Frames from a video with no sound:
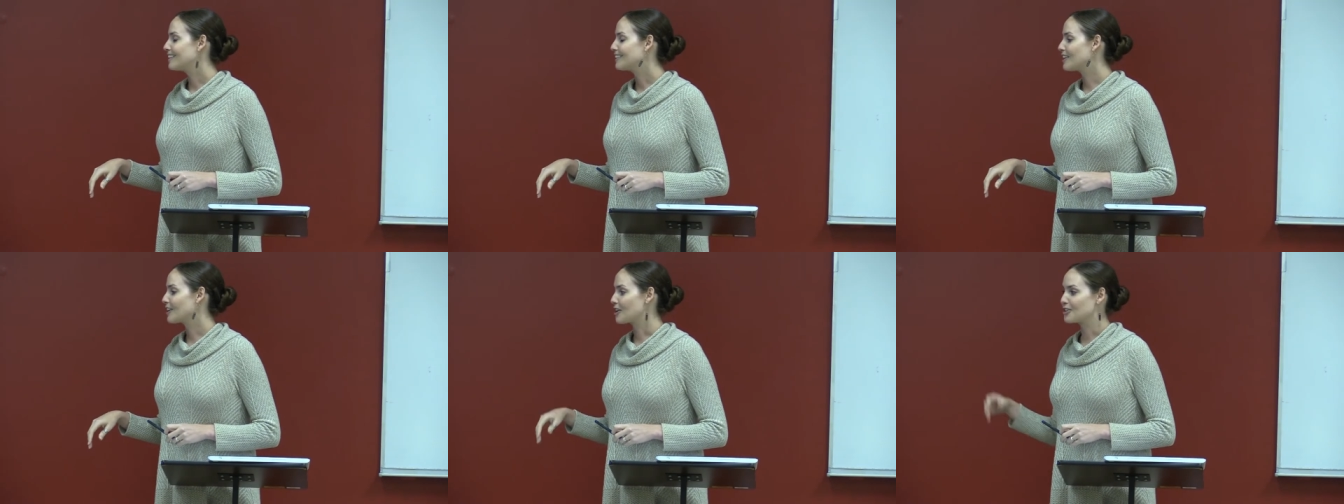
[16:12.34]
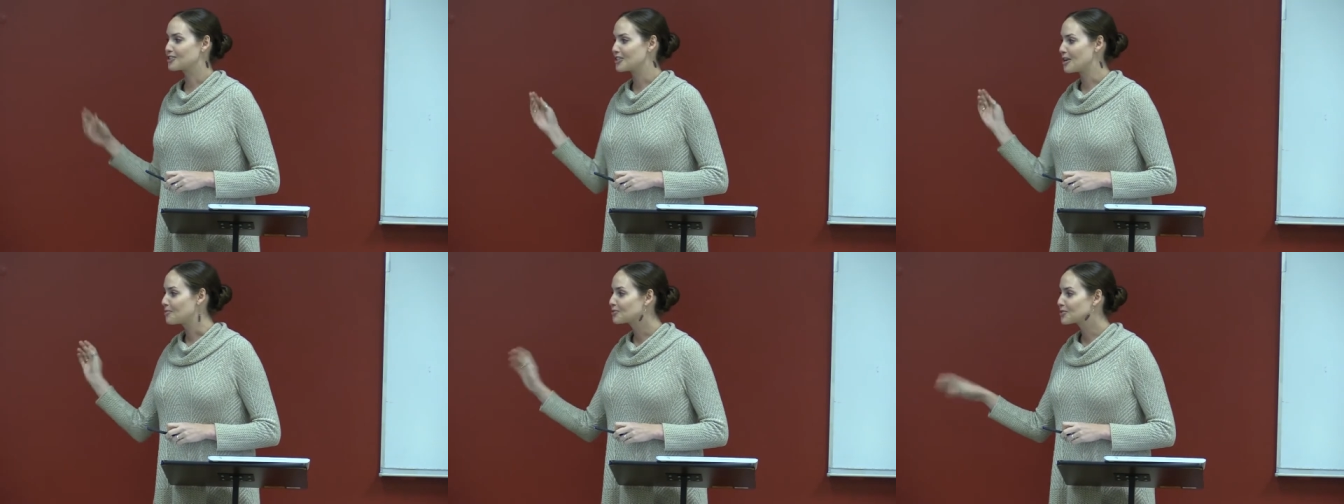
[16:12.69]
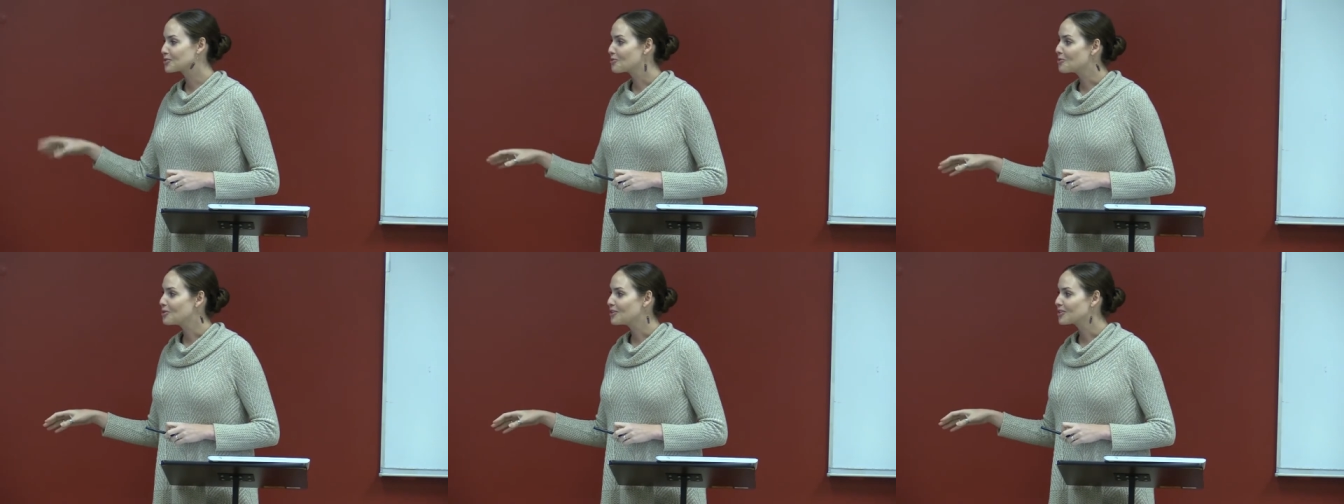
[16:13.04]
there are some
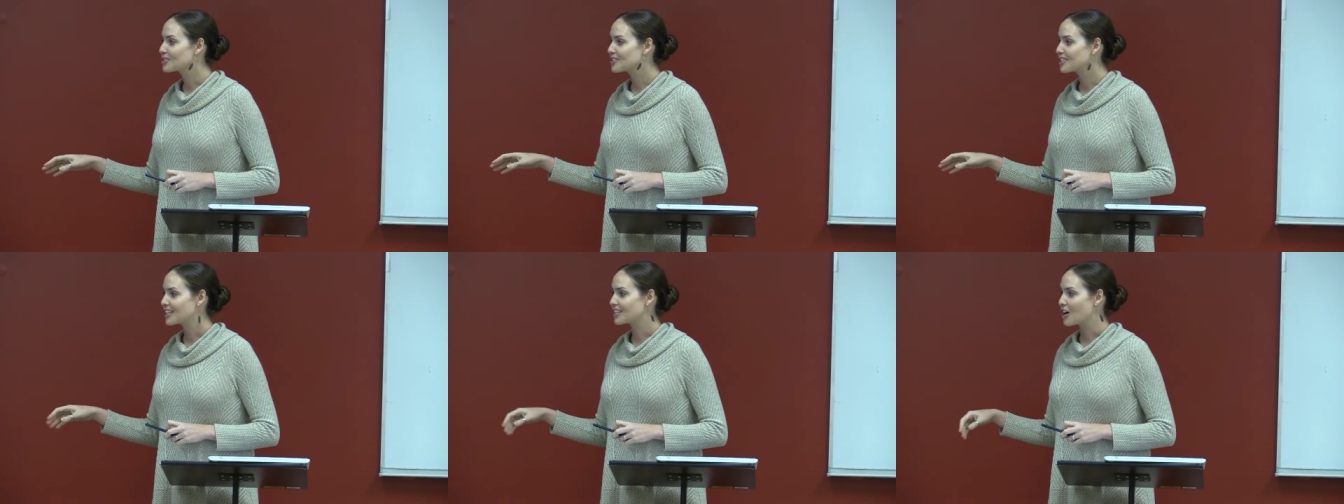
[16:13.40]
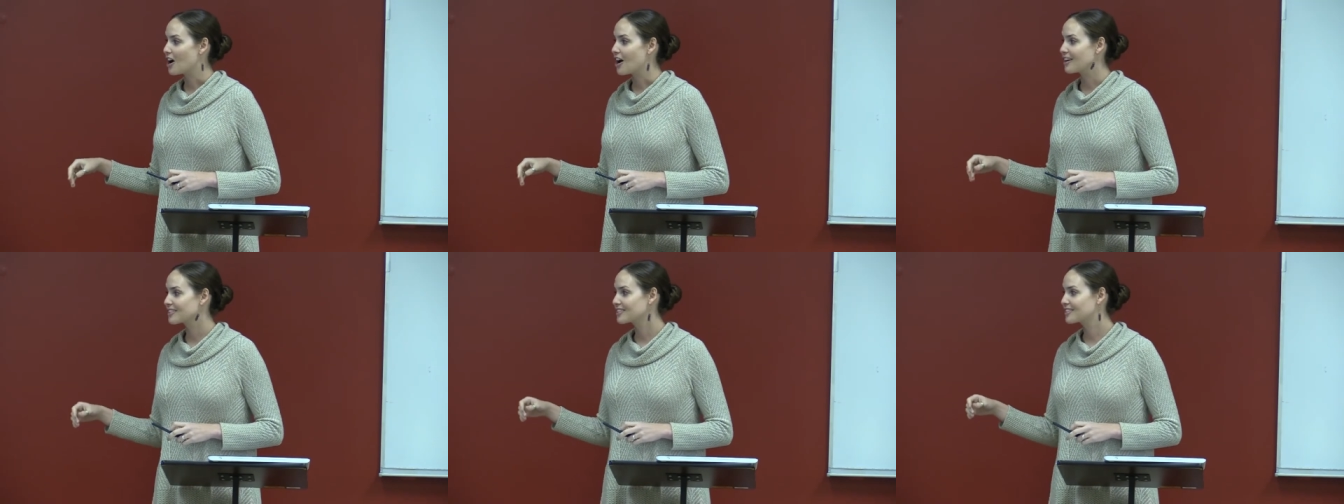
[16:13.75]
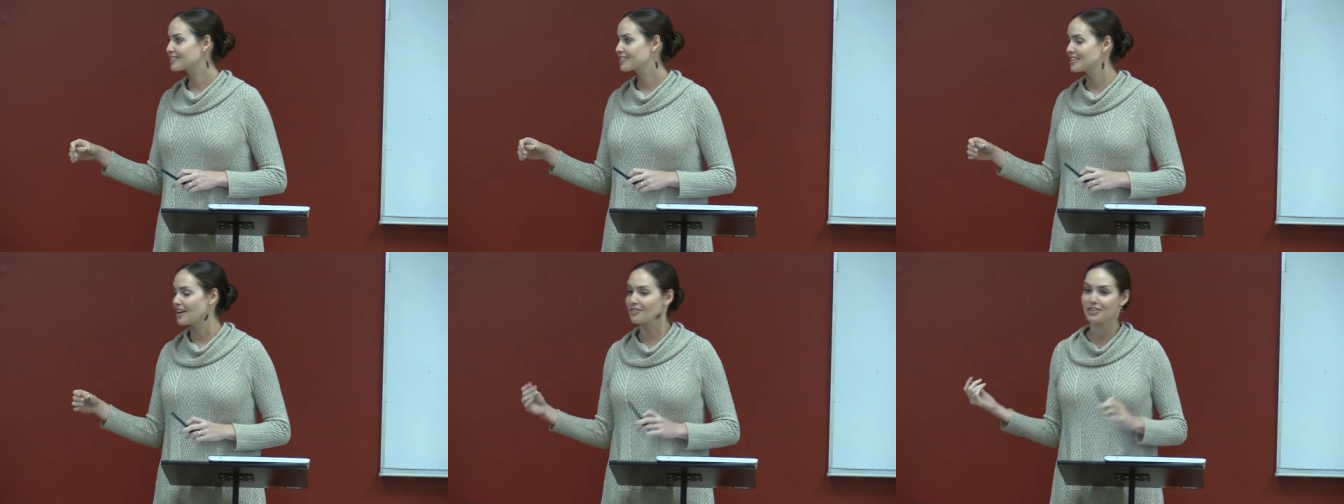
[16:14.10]
schools that cost
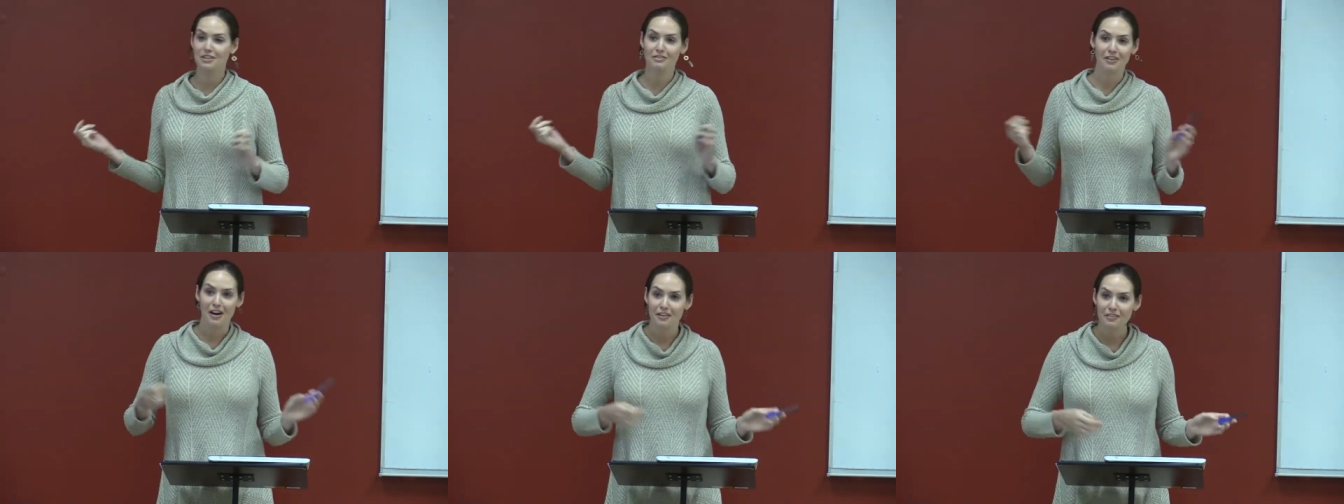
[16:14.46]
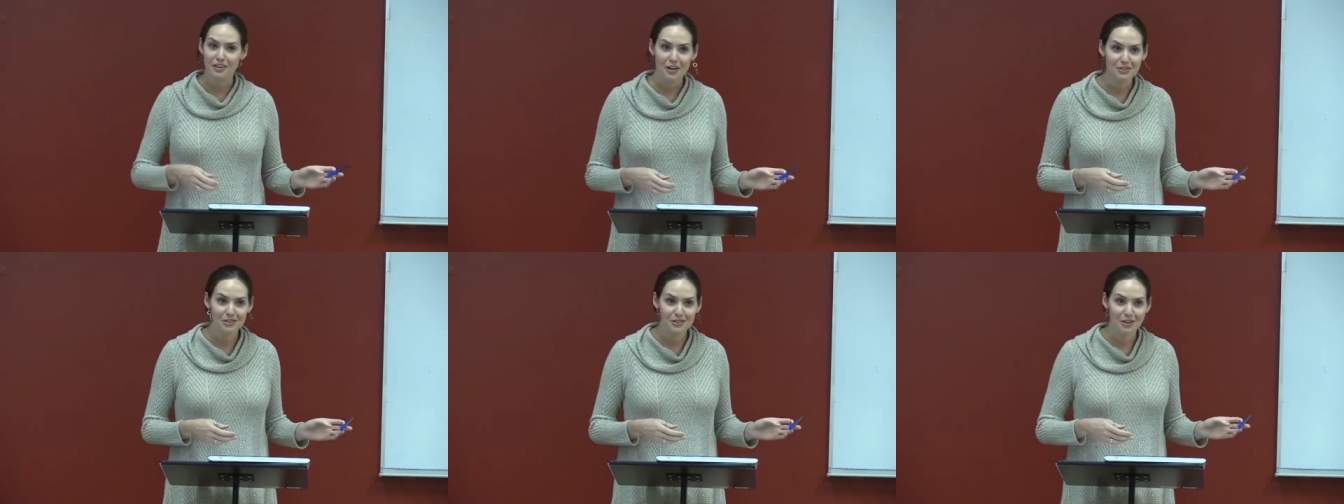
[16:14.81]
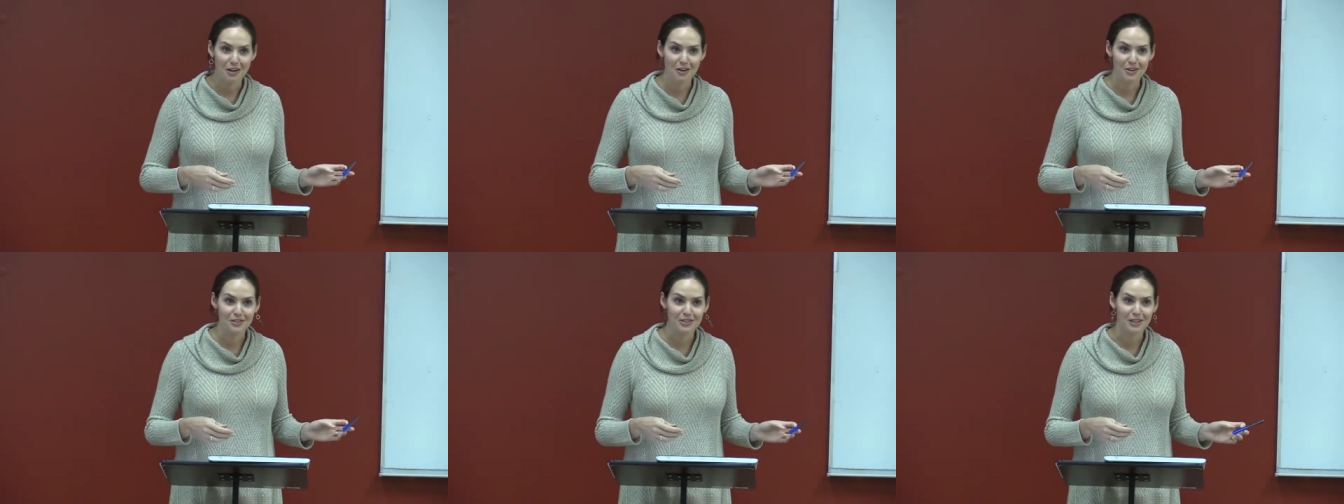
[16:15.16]
seventy-five thousand
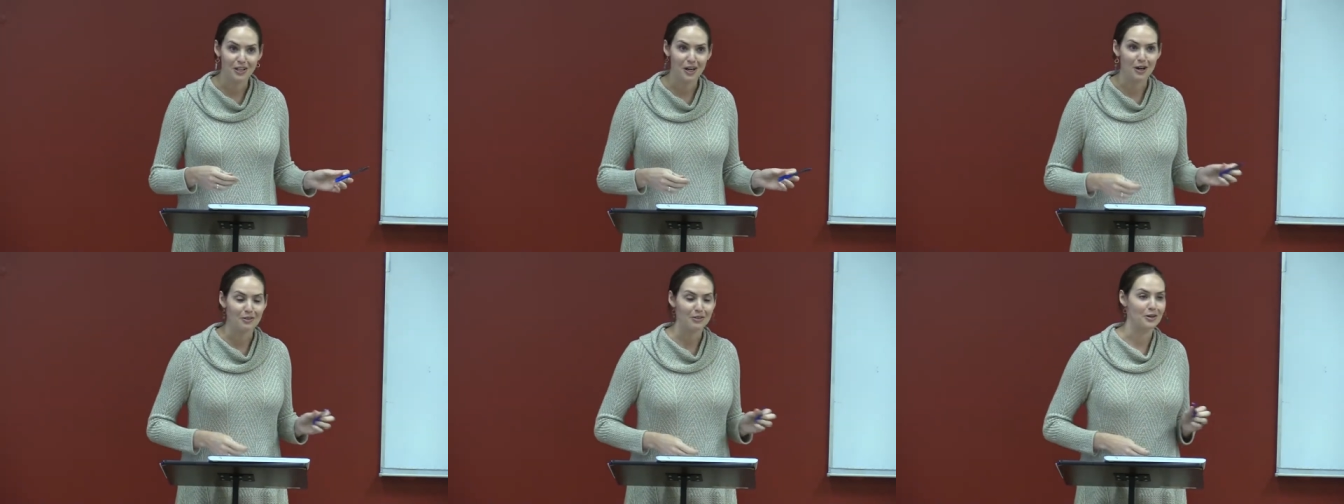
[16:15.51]
dollars a year.